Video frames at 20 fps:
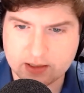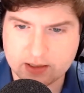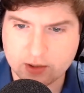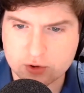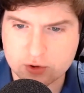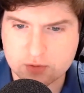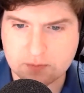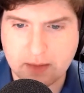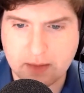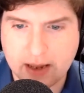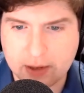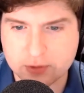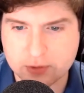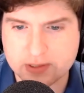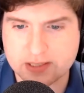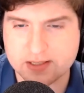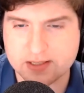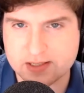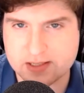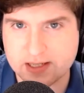Those
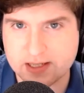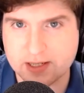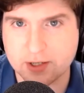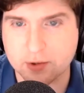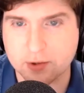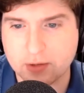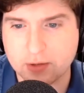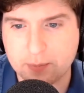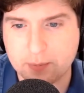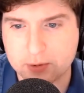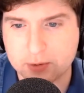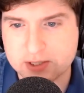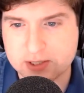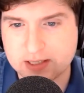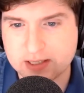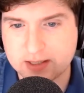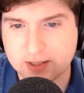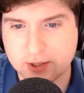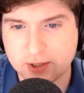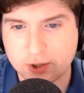mountains there
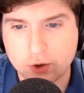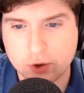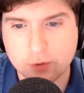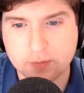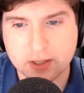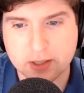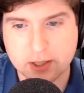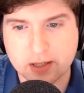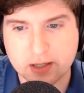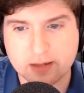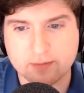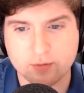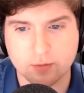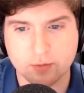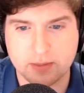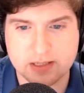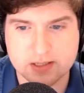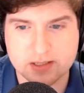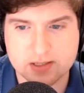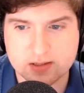represent the human
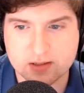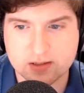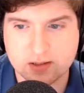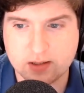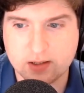governments.